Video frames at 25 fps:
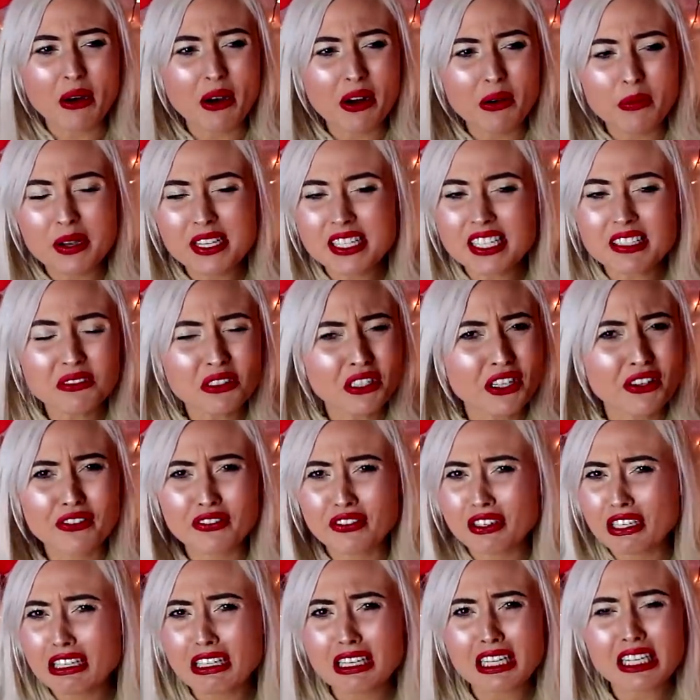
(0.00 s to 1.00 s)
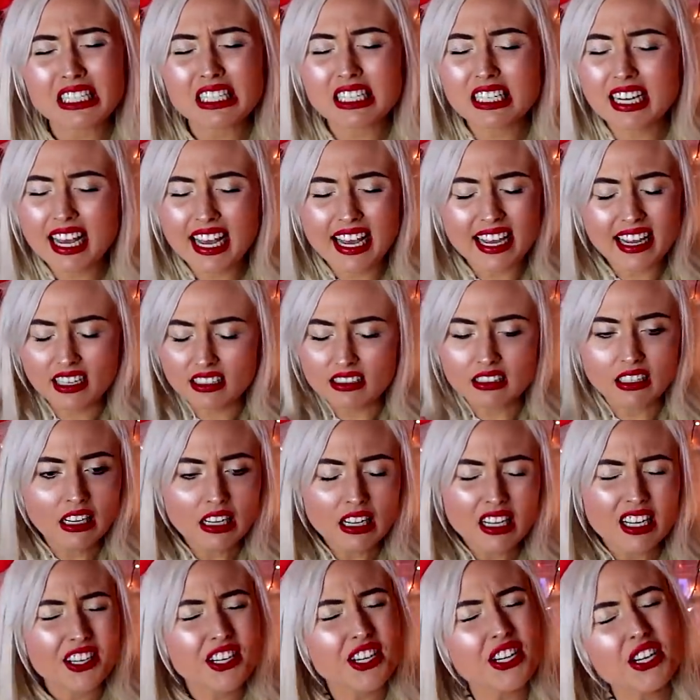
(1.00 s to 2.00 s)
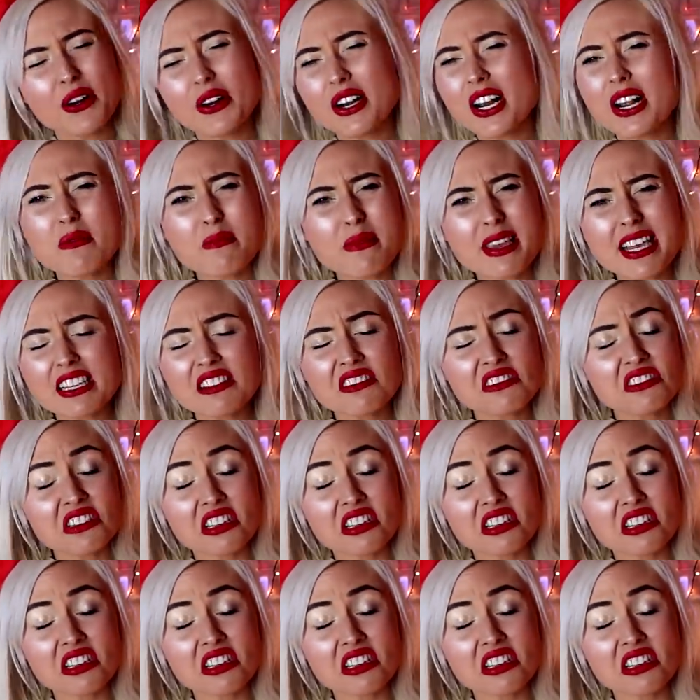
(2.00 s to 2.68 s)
I wasn't really feeling it today and you know what I mean?